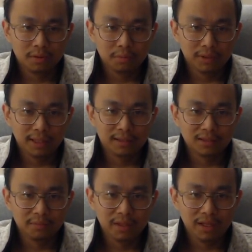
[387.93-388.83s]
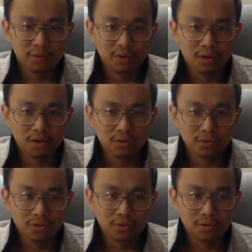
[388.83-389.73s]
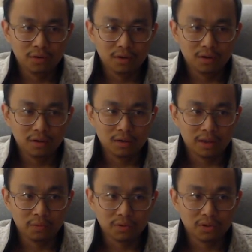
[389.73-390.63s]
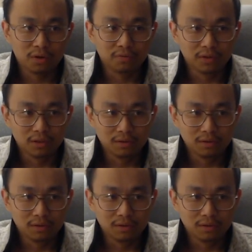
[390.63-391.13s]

but that doesn't mean they will solve it.